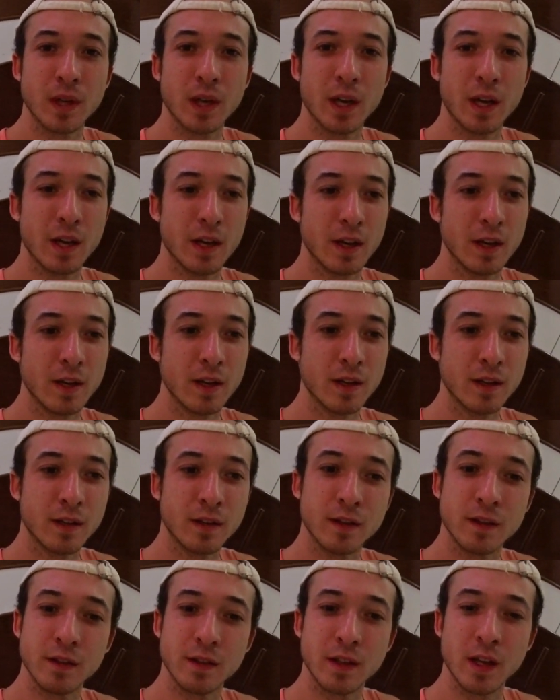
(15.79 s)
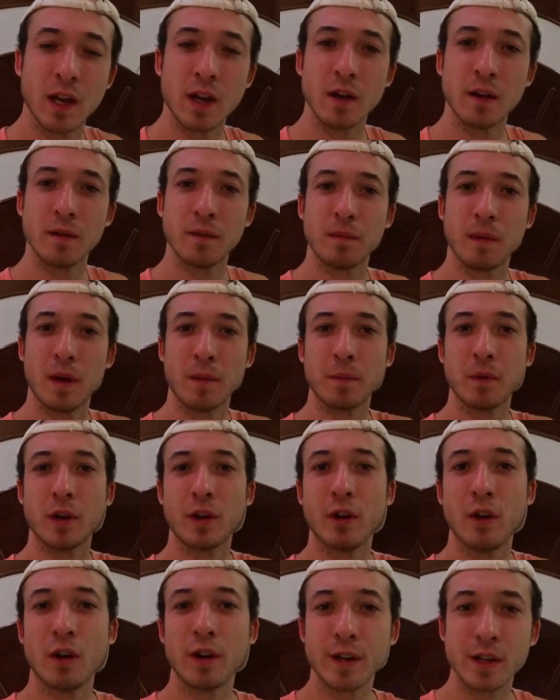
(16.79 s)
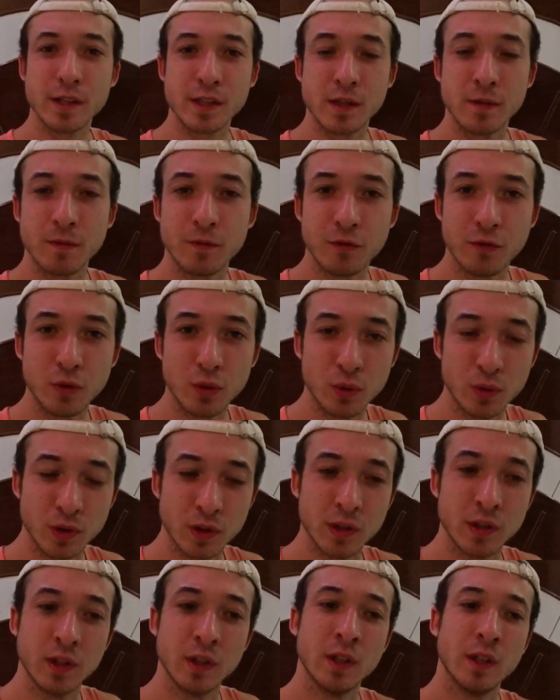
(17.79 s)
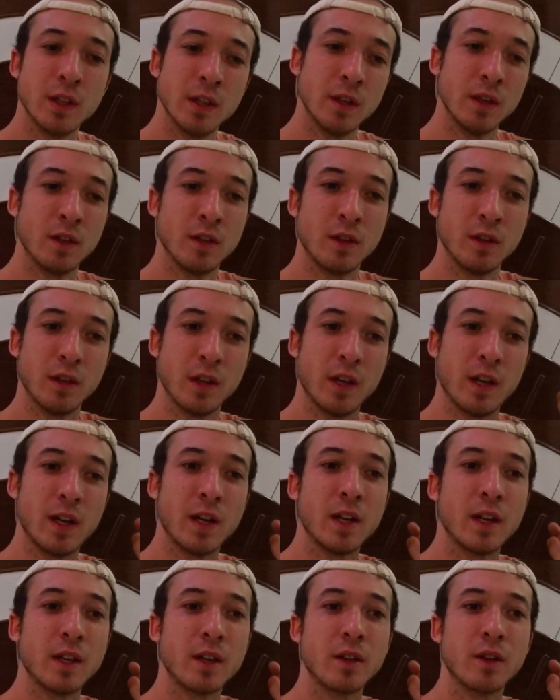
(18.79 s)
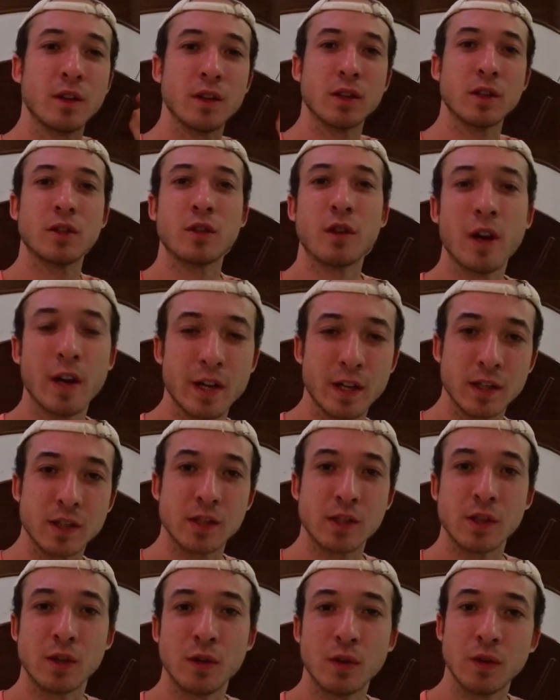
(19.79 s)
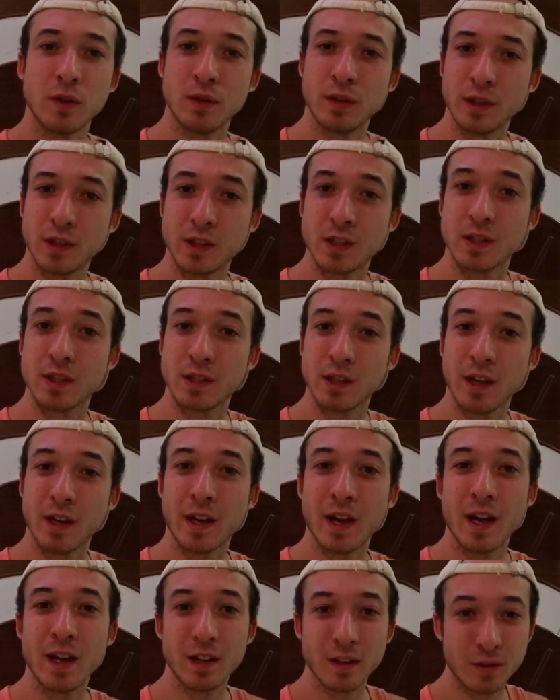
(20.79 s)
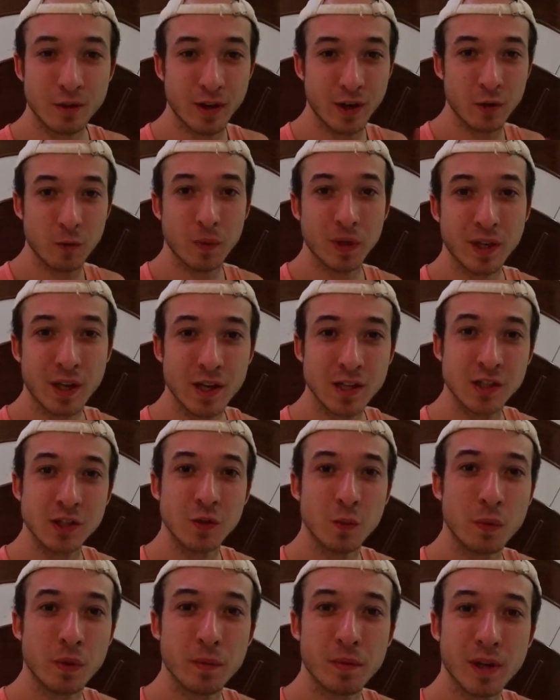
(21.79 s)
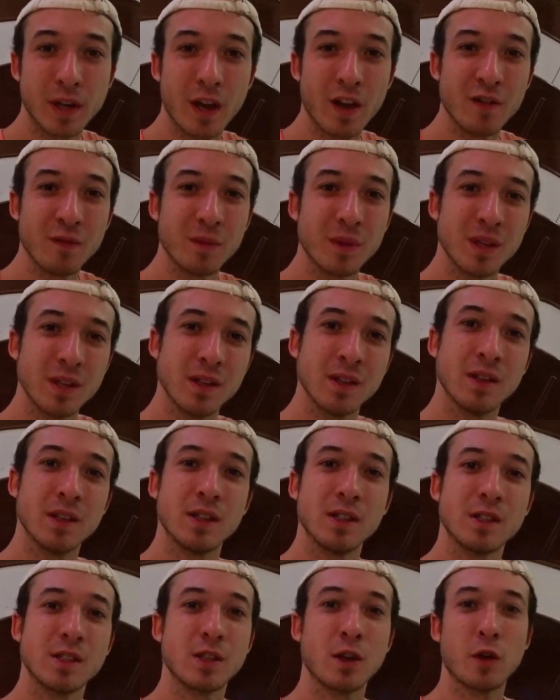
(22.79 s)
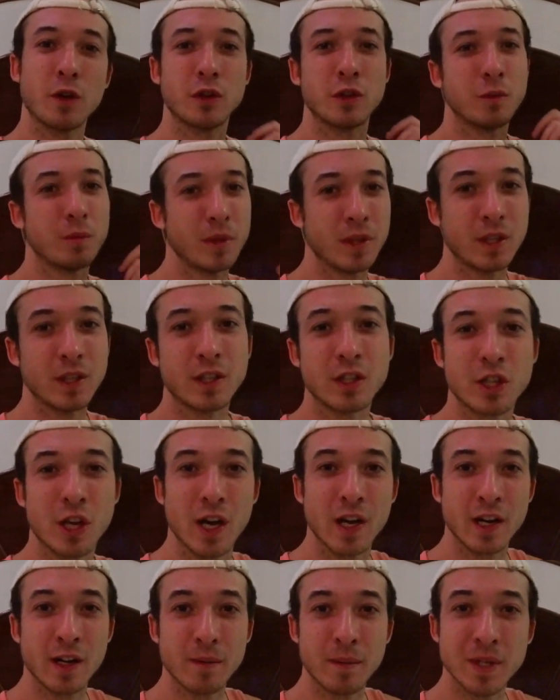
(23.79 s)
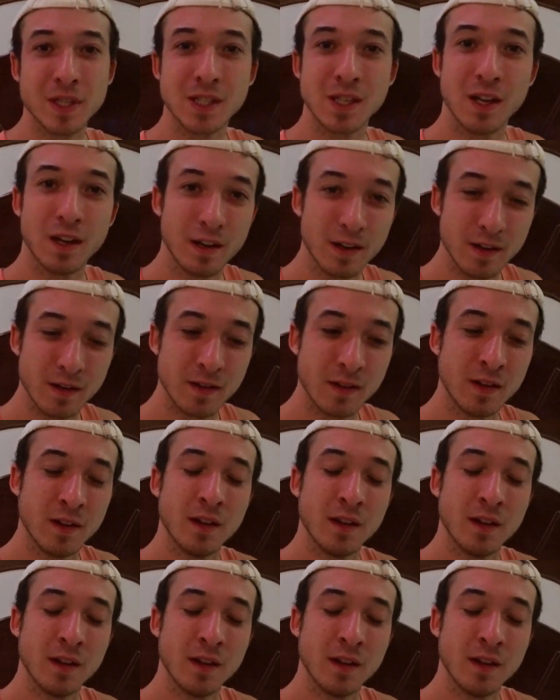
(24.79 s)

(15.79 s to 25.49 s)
And I'm gonna order some food and gonna try it. So it's again a recommendation you people gave me. It's going to be Chana Masala.